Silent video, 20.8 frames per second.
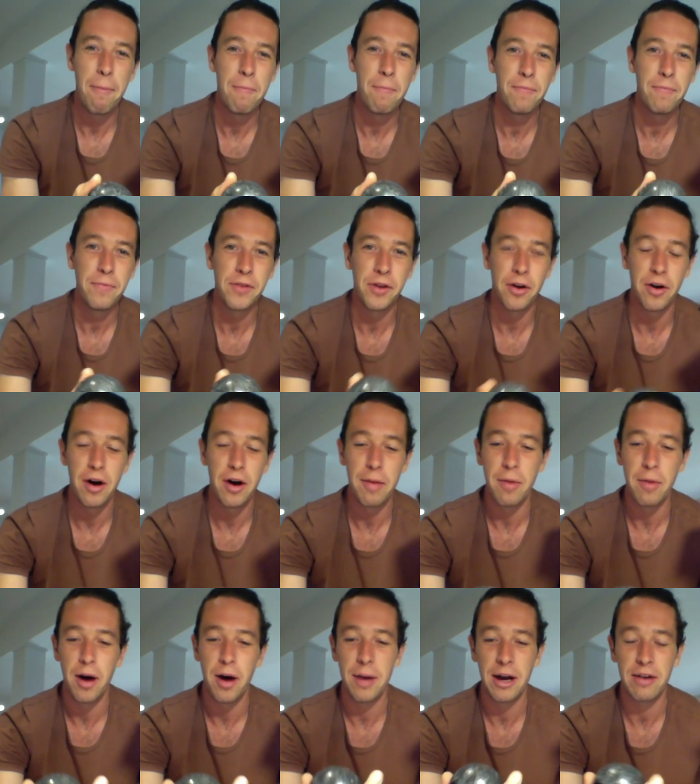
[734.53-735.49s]
so
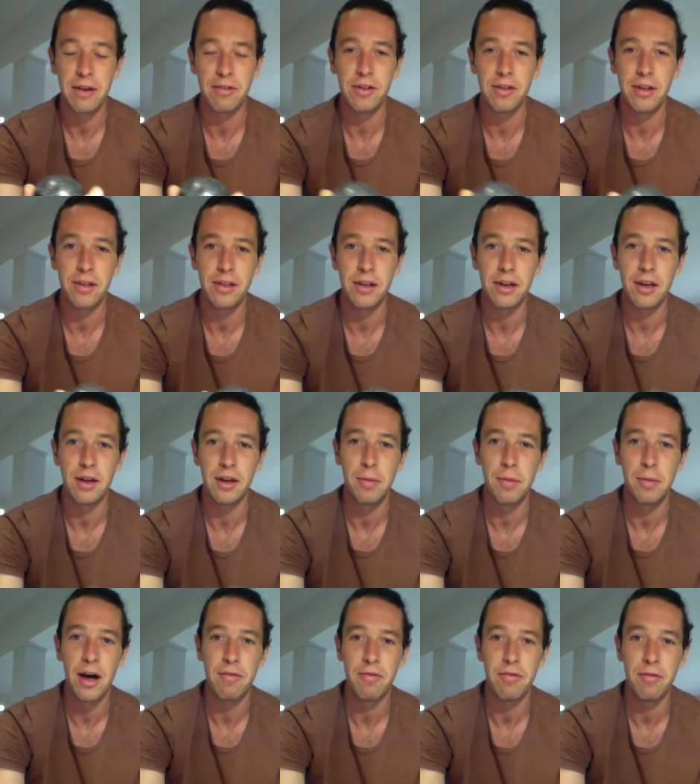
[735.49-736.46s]
I'm actually thinking
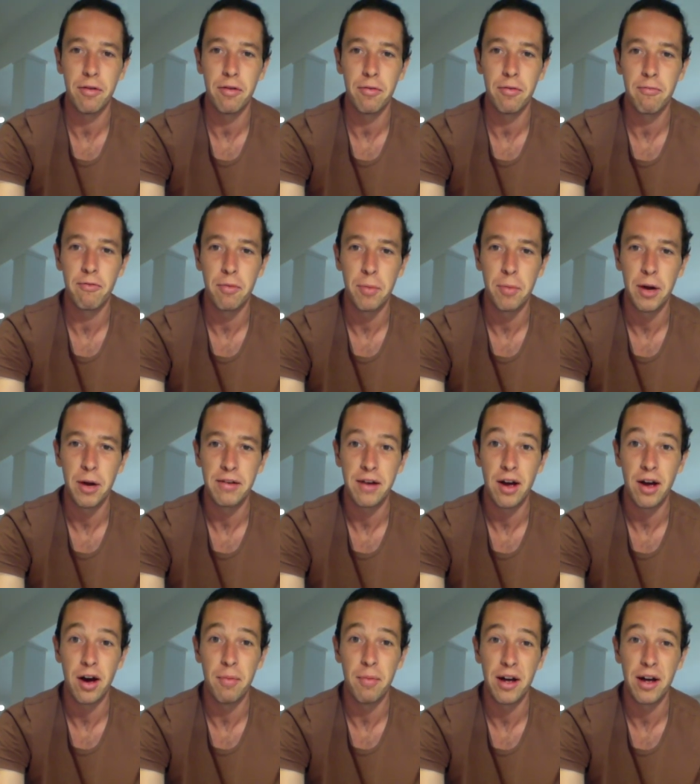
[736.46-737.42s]
about for my
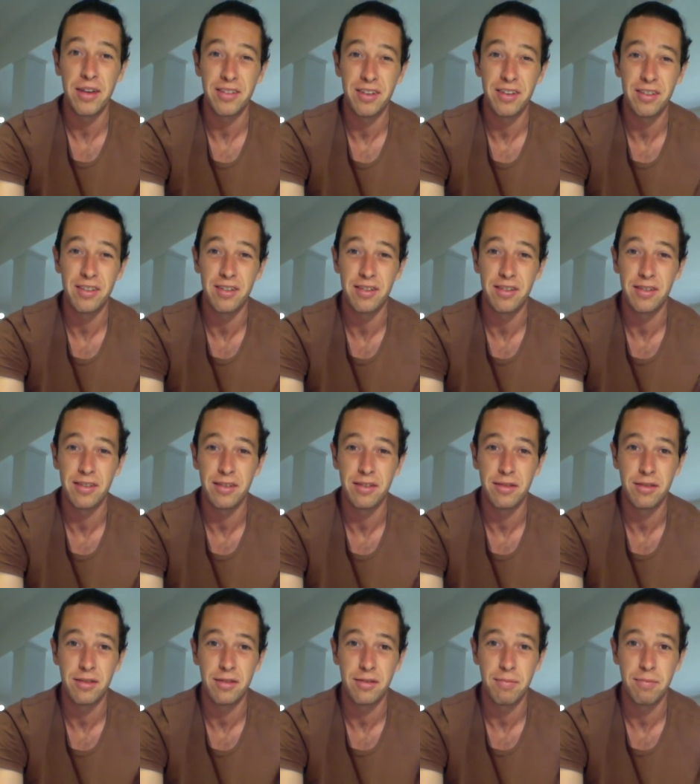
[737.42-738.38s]
tower busters just
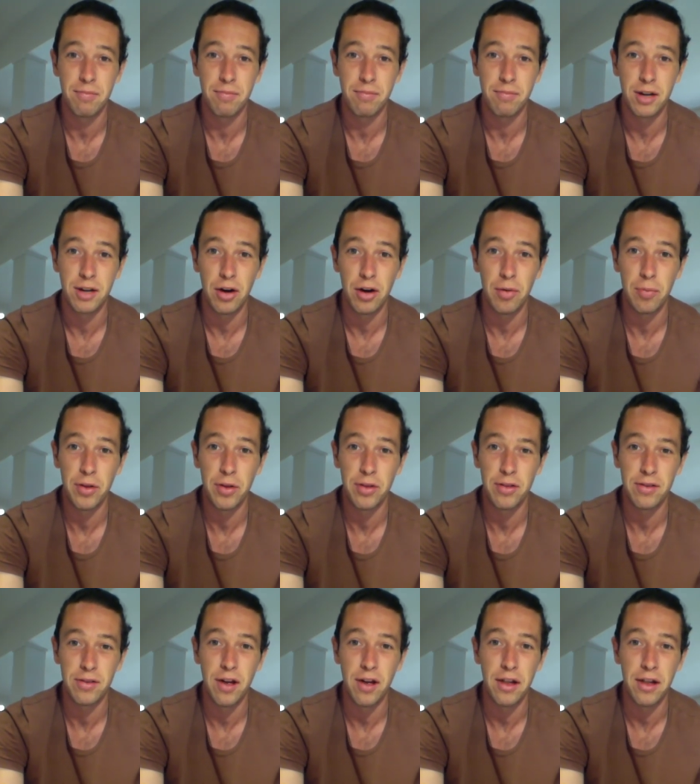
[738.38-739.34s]
going with the
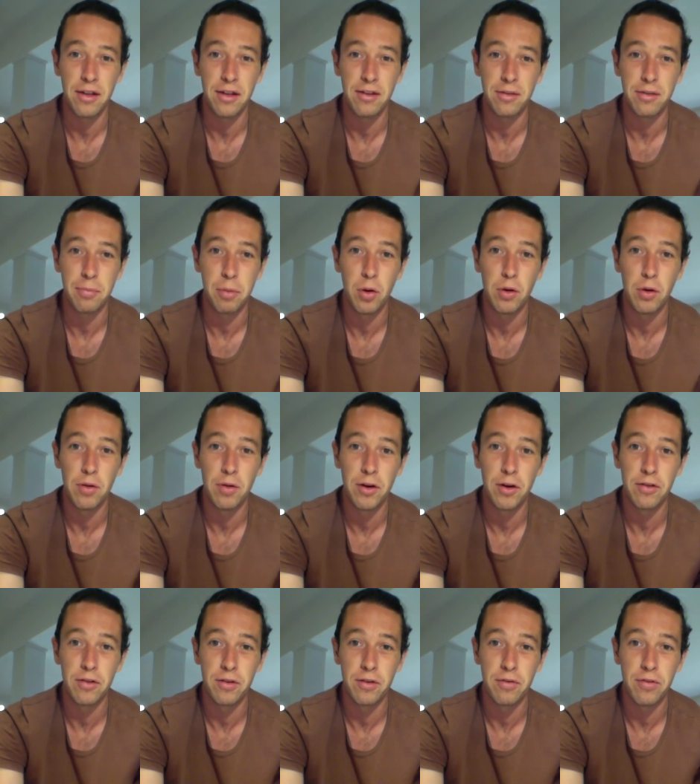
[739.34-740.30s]
slightly smaller
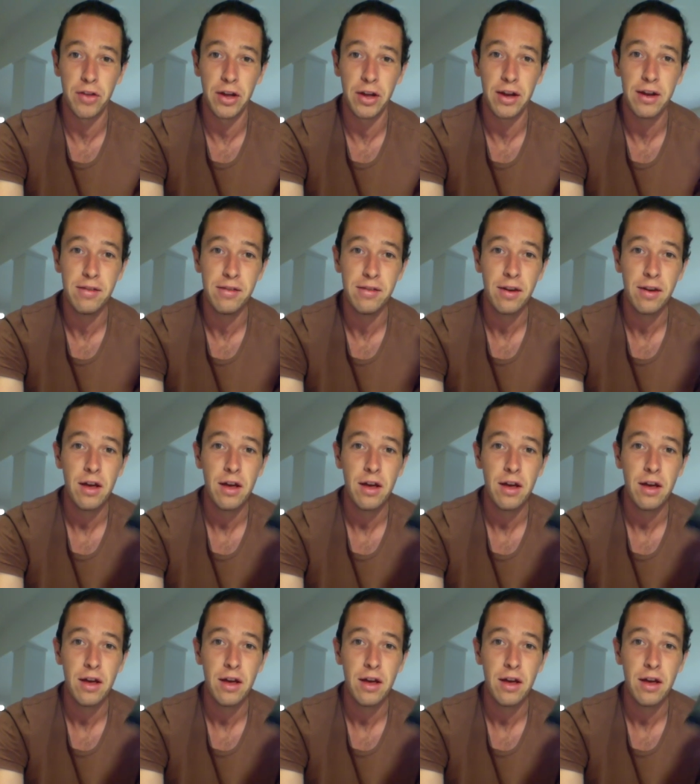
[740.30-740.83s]
version of these.